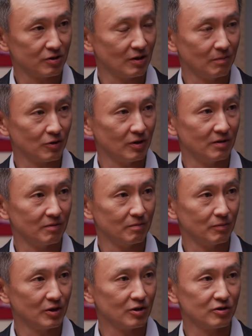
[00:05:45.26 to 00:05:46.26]
same thing
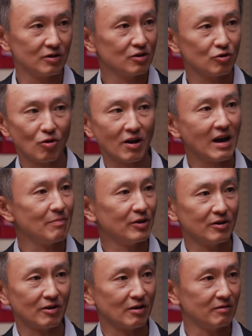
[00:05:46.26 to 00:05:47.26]
because this is all happening
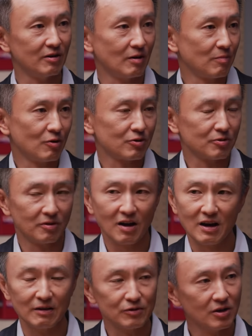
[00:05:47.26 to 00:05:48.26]
in our, in our personal right.
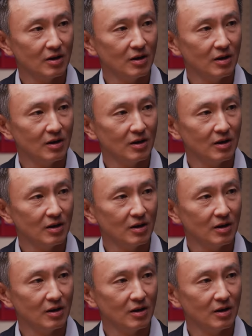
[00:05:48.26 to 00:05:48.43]
lives.